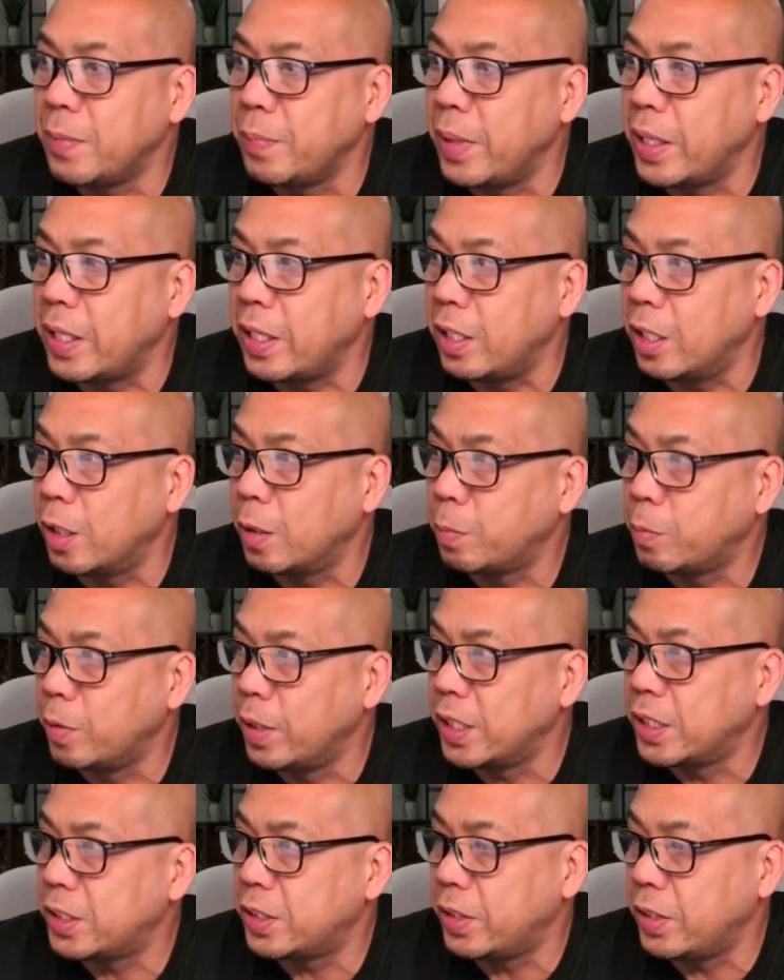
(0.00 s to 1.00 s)
making
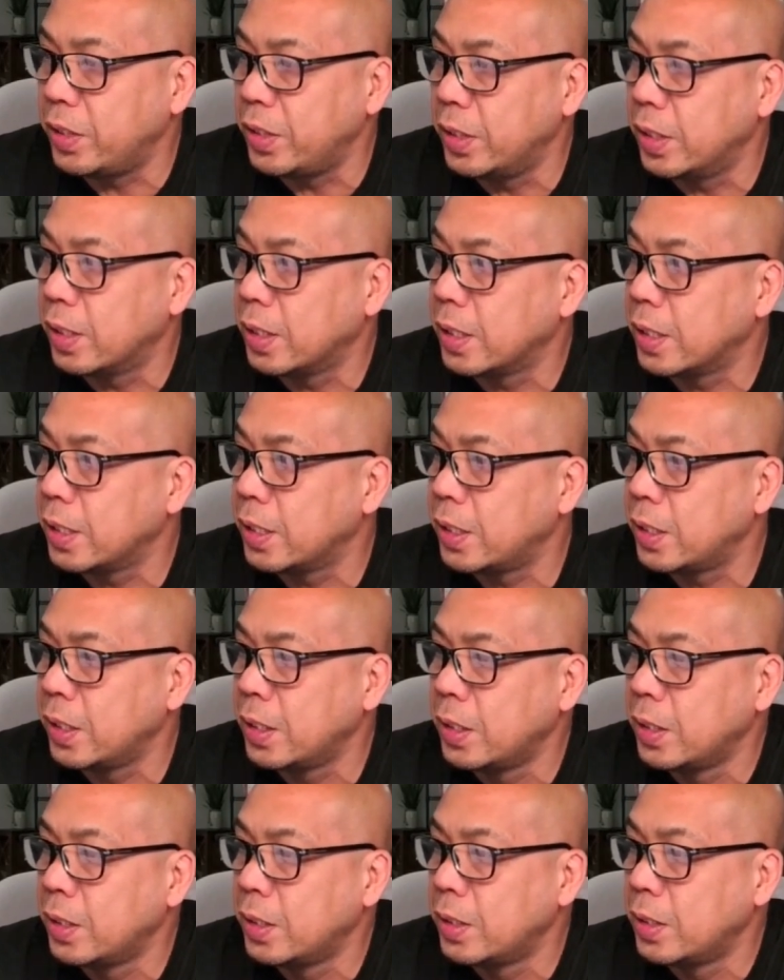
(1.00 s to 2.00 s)
upgrades to the yard.
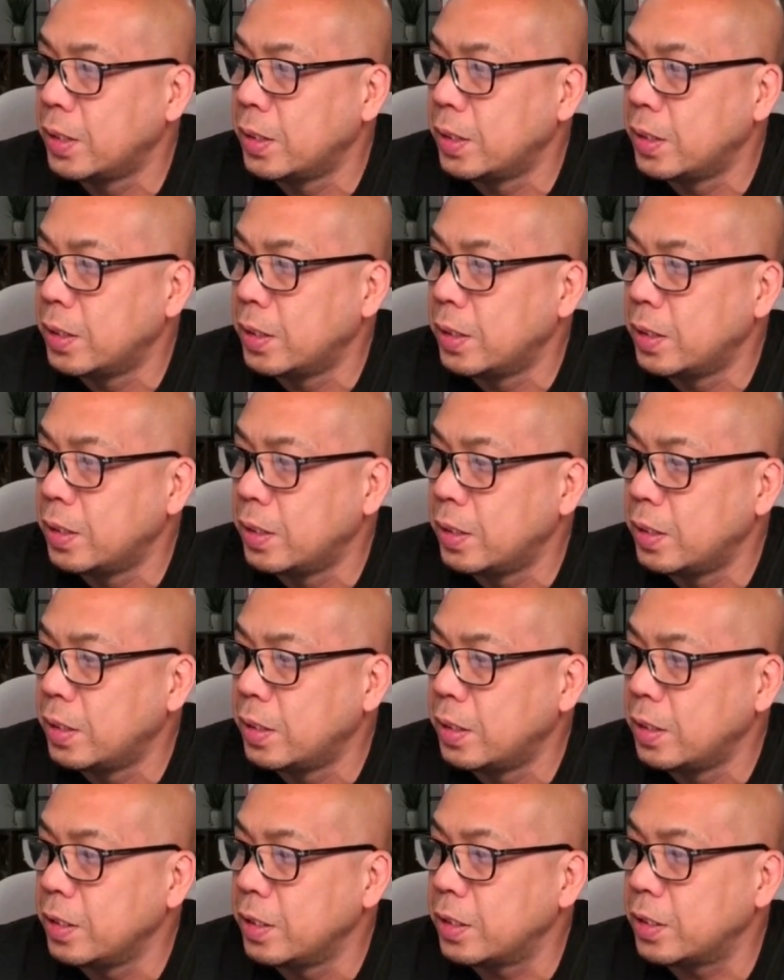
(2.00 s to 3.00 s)

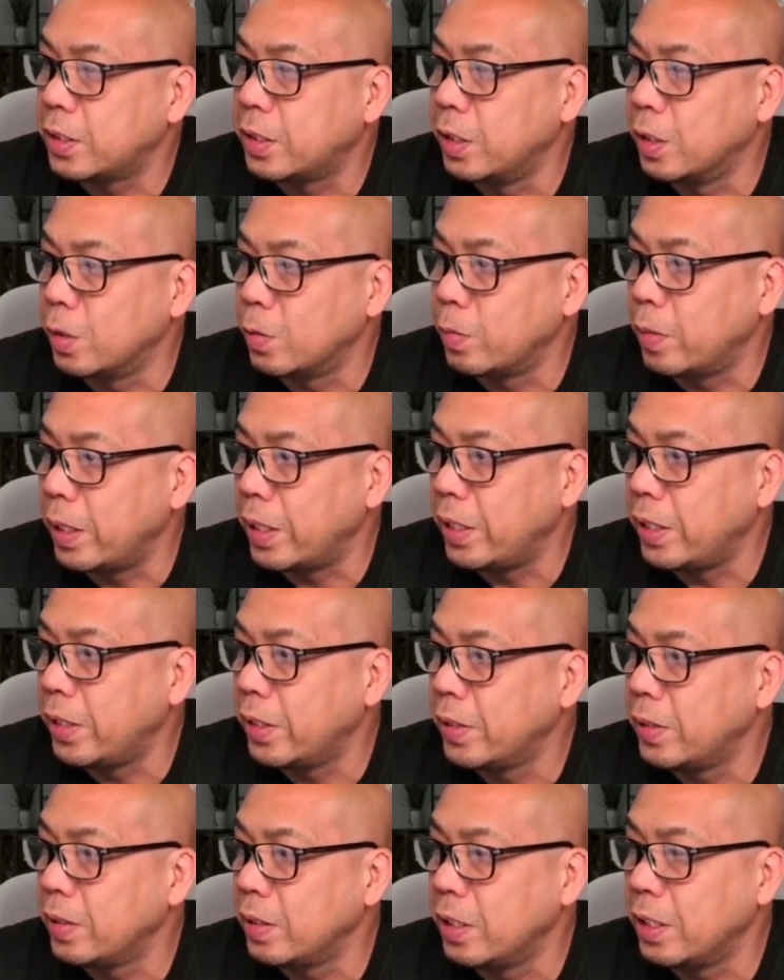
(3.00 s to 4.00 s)
This girl right
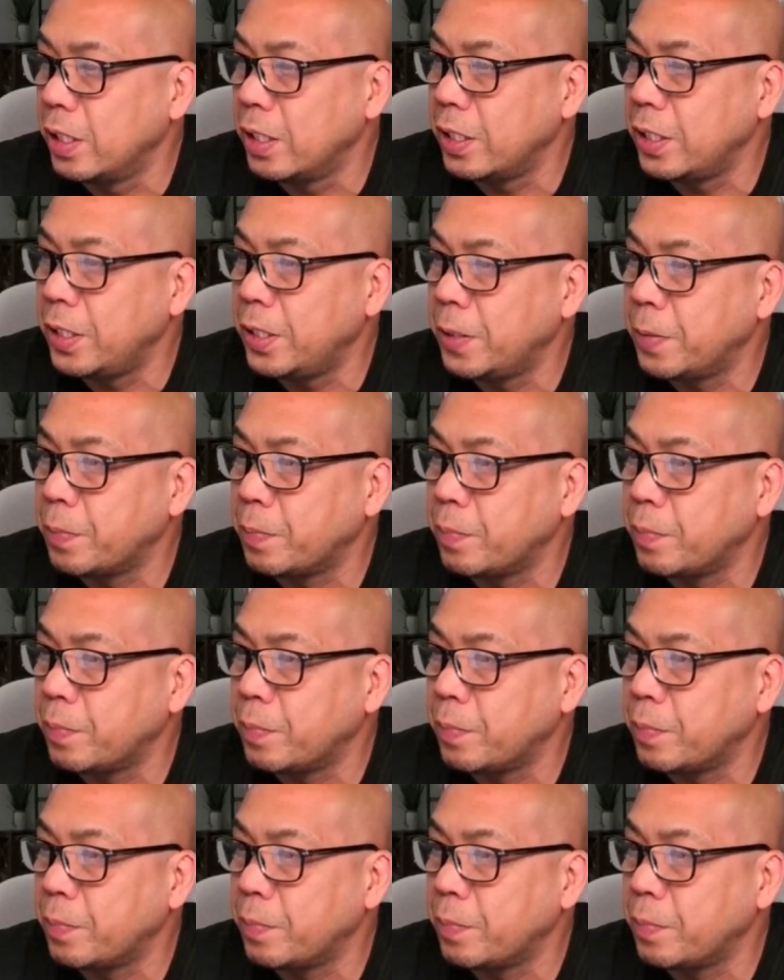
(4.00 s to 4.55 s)
here, Lily,